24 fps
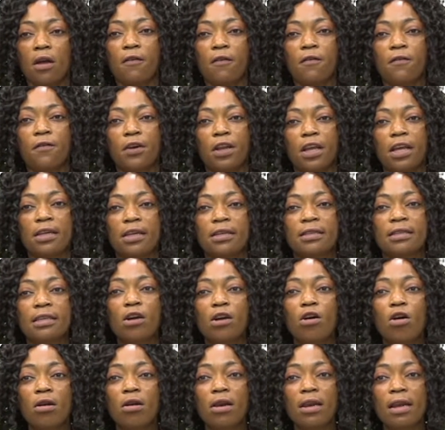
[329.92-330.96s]
For the
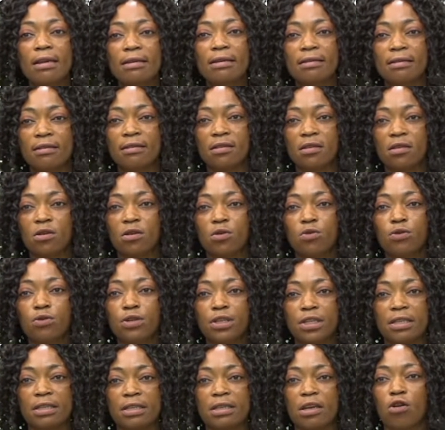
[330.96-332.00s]
second lesson,
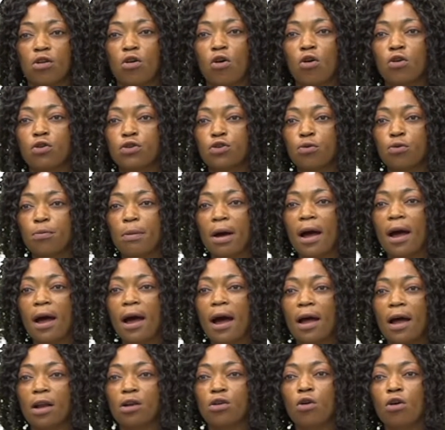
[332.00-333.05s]
which is the consumer
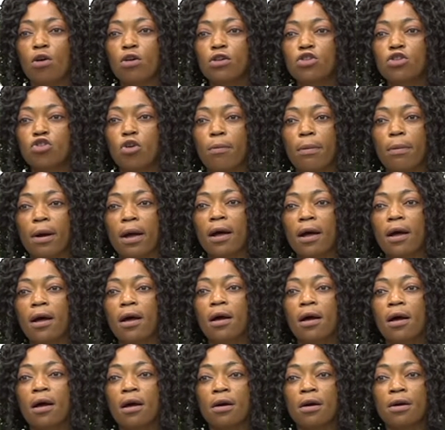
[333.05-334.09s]
and
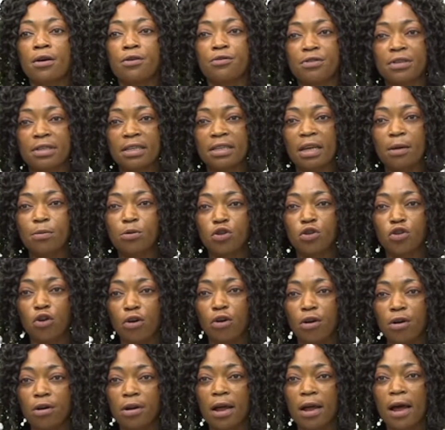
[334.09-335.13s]
customer
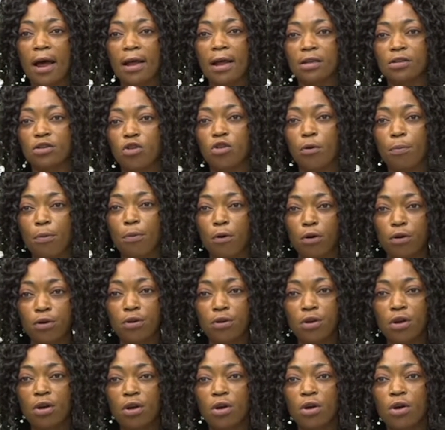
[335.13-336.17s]
reception and support,
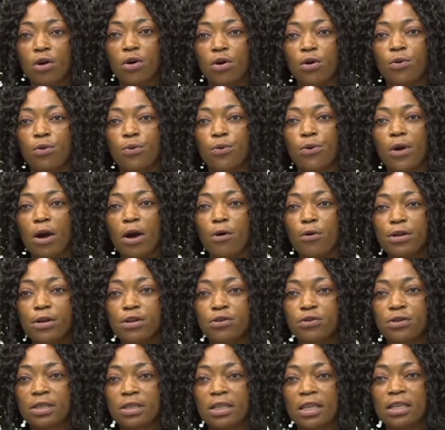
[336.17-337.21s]
we are going
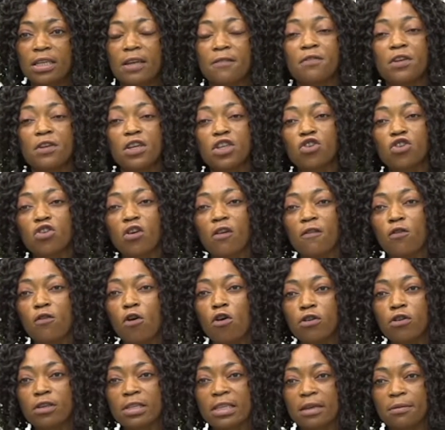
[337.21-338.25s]
to see the definition of
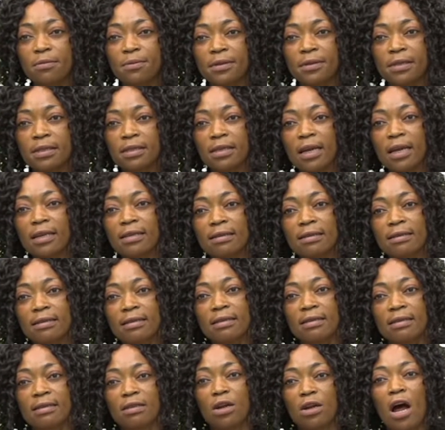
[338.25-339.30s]
concepts, that
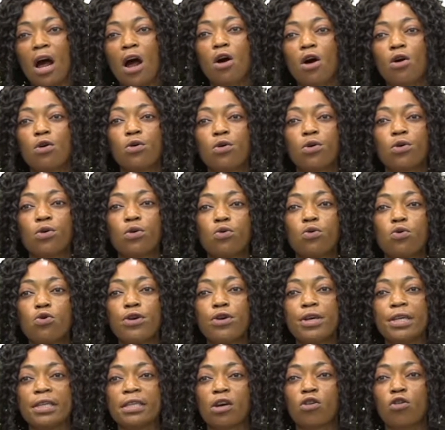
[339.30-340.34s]
is, how
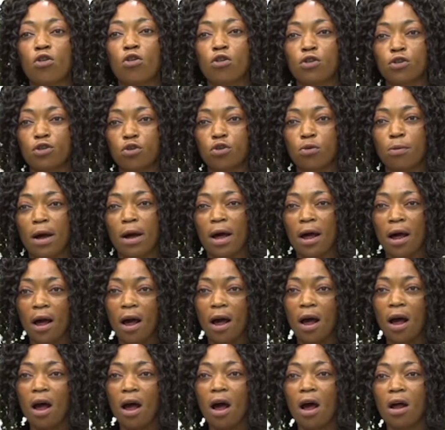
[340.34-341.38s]
who is a
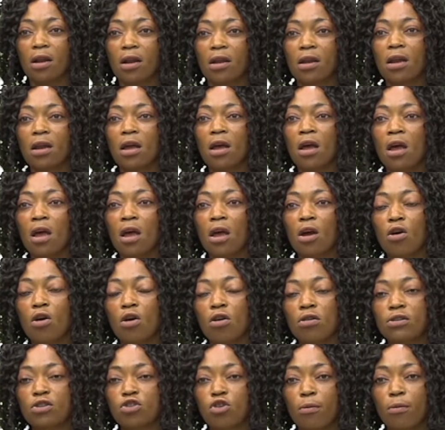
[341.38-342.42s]
consumer and a
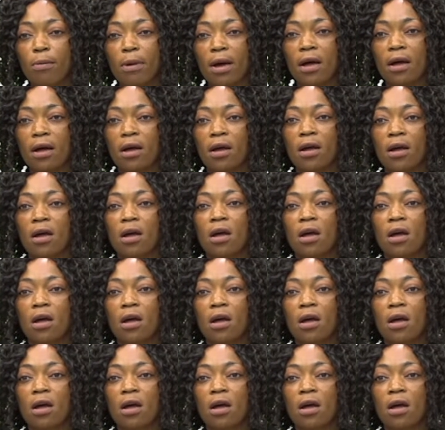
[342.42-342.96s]
customer.